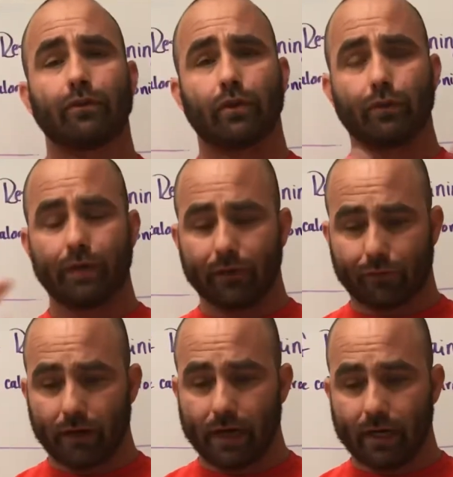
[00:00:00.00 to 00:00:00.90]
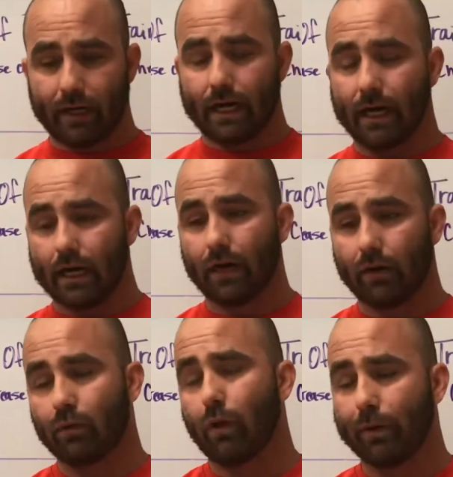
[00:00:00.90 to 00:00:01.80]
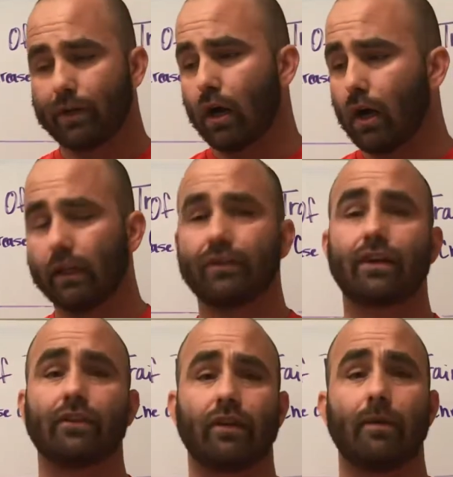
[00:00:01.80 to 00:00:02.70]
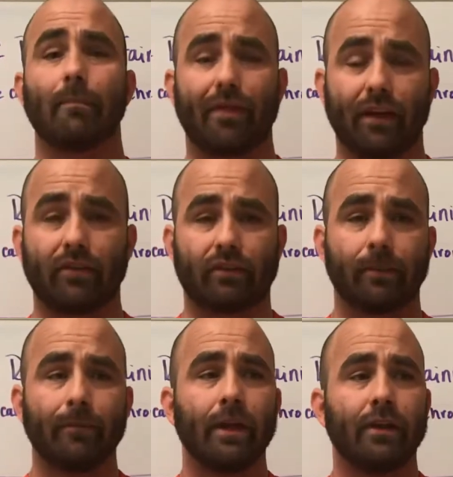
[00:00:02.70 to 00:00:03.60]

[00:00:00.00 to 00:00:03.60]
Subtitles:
through different what we call intensity methods